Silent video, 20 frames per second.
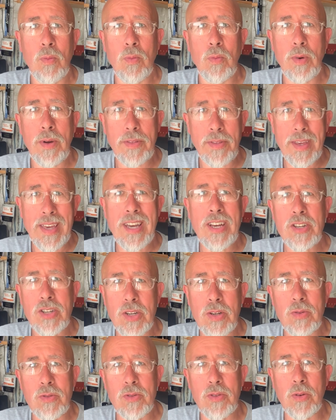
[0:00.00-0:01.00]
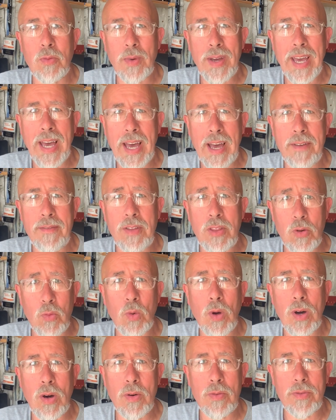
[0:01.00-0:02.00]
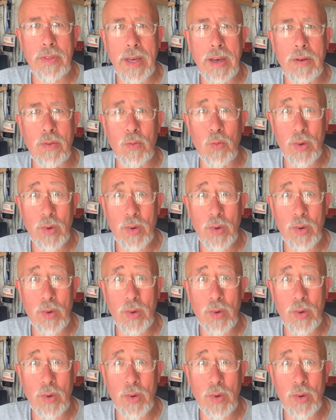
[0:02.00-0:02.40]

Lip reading: with the issues that we have in the world that